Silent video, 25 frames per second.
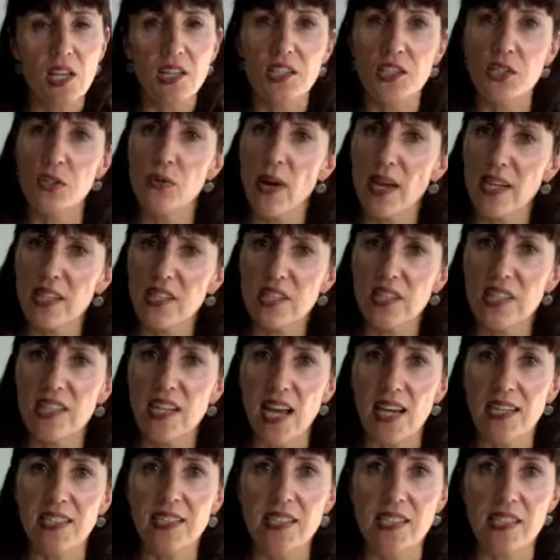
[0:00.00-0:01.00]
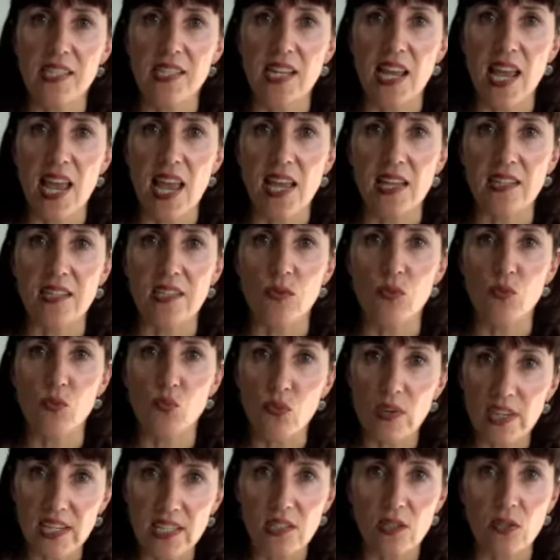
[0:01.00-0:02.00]
to actually understand
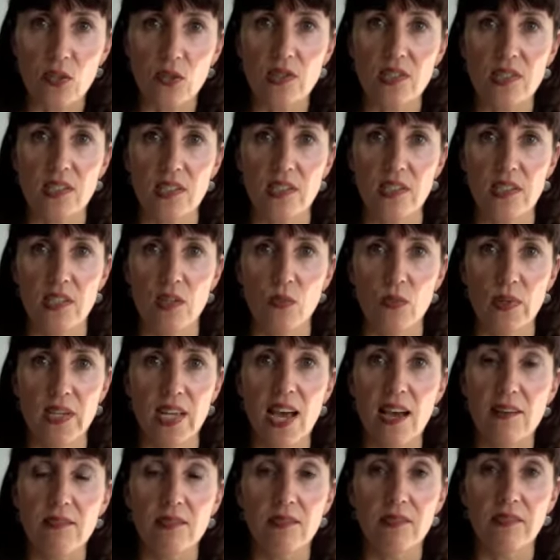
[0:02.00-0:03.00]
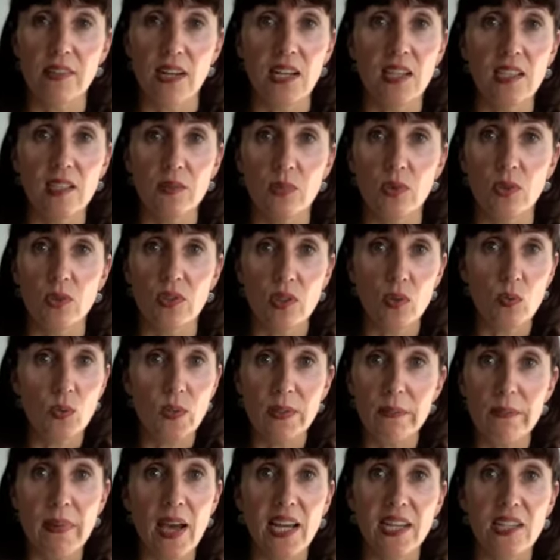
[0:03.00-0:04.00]
resources that we have available that we
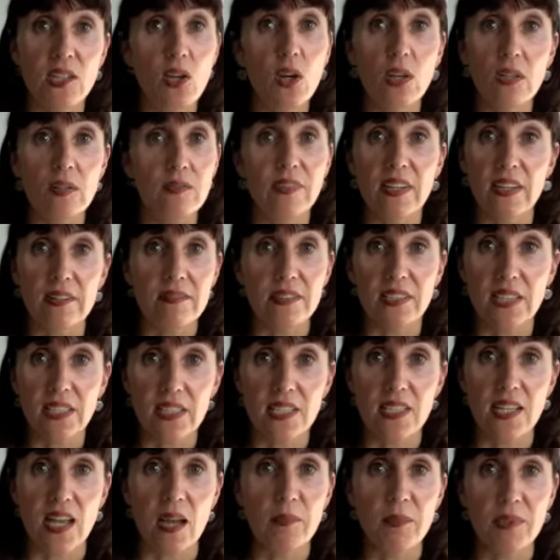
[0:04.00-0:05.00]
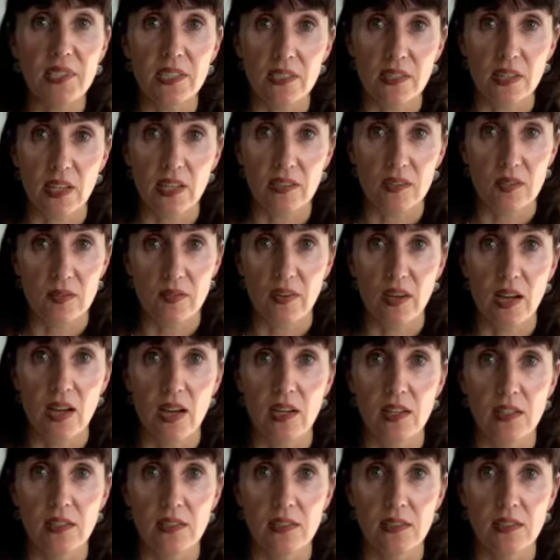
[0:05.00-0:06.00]
may not have even examined thus
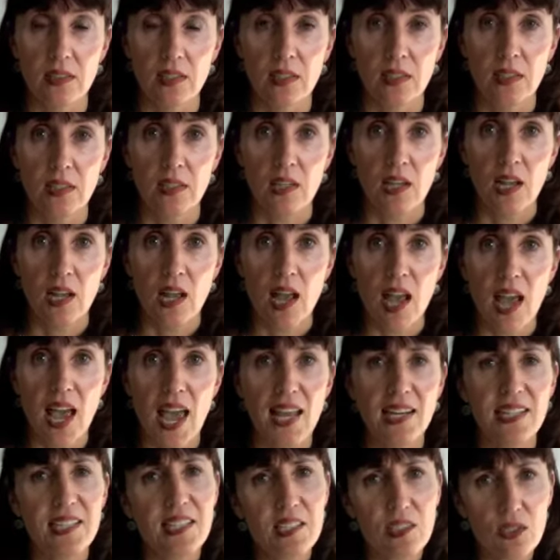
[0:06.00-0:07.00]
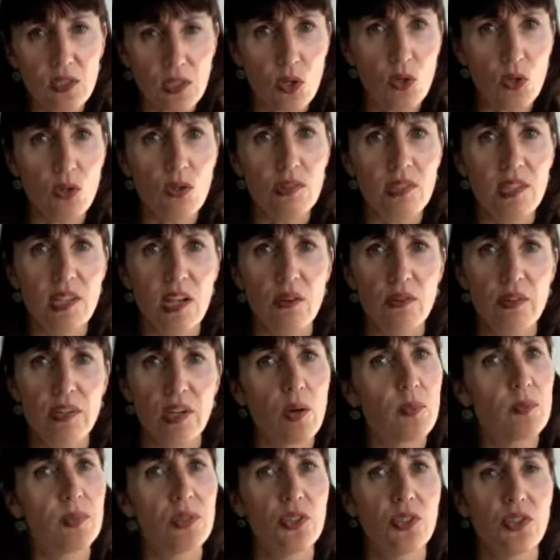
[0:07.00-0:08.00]
far. And it's also an
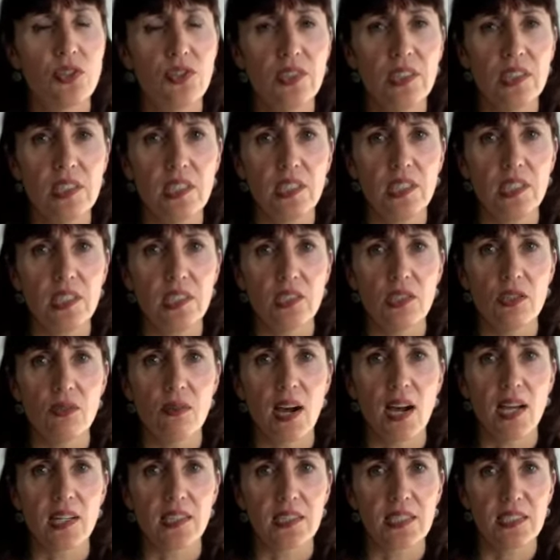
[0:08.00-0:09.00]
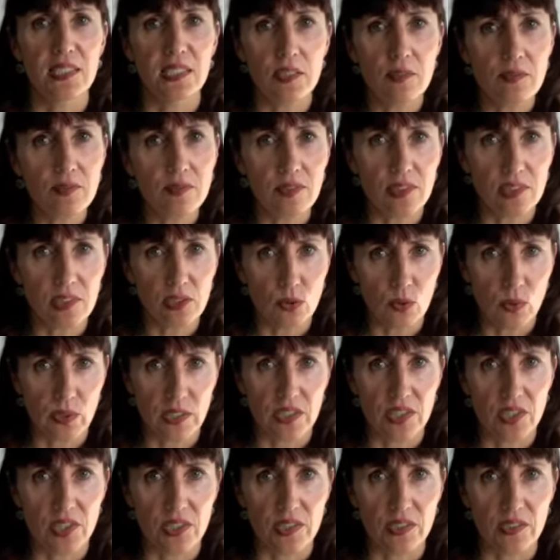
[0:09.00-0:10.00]
opportunity to ask different
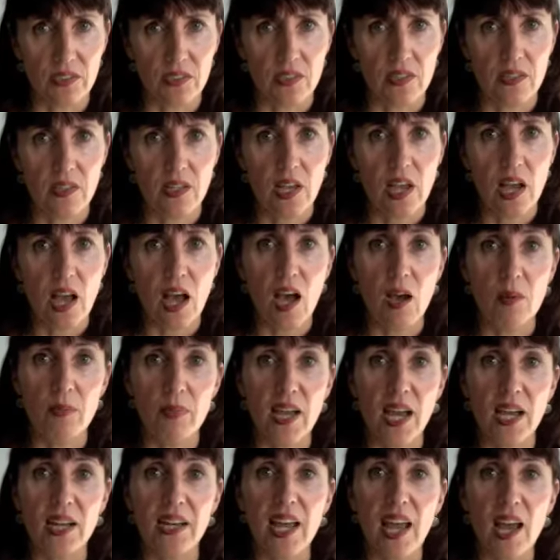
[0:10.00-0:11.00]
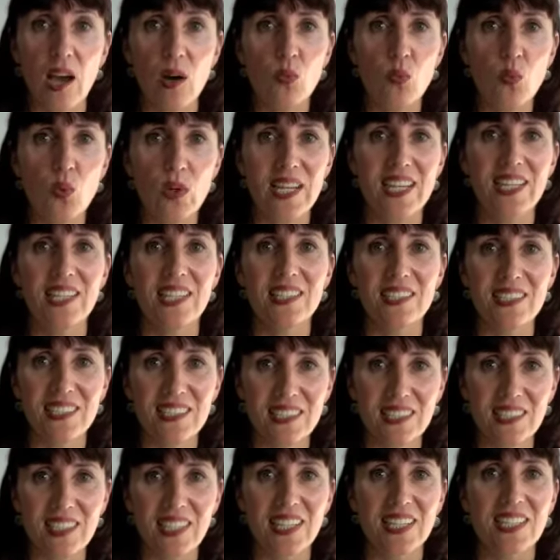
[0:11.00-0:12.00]
questions about how we can
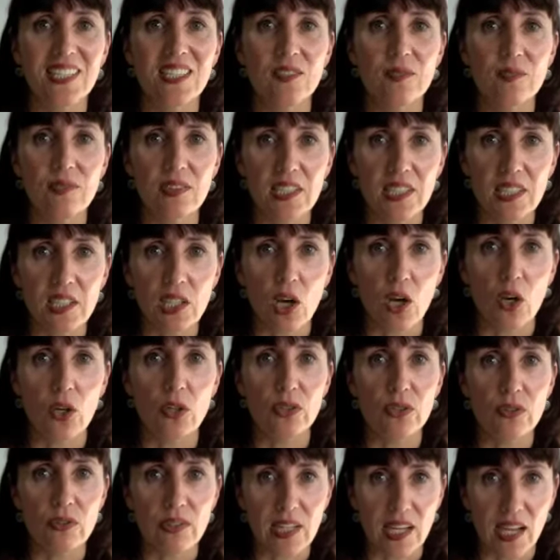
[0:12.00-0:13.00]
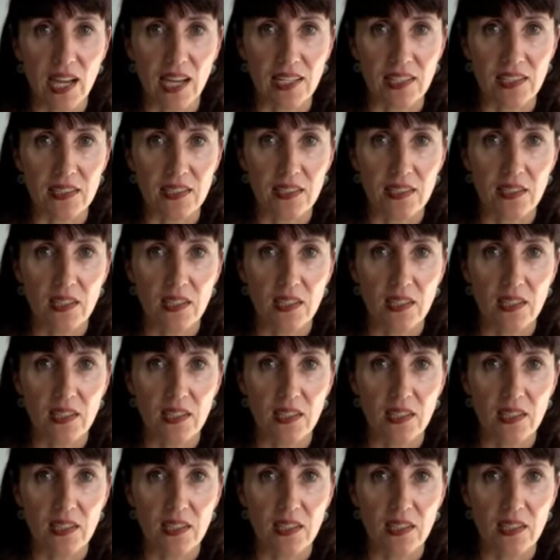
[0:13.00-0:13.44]
collectively co-create